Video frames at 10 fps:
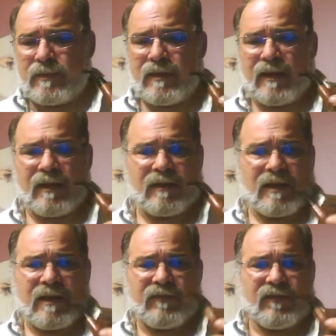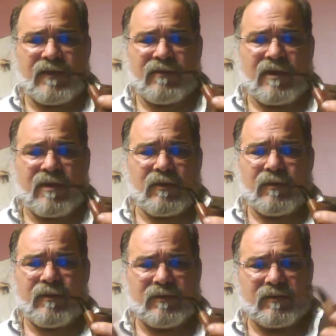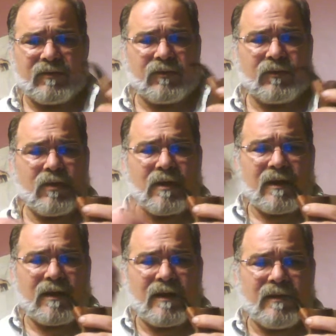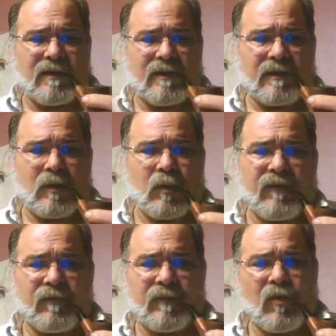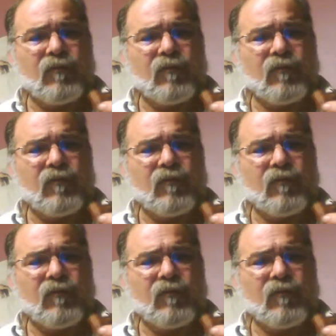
innately kind of figure out, you know, this is too long, I need to get that away from there.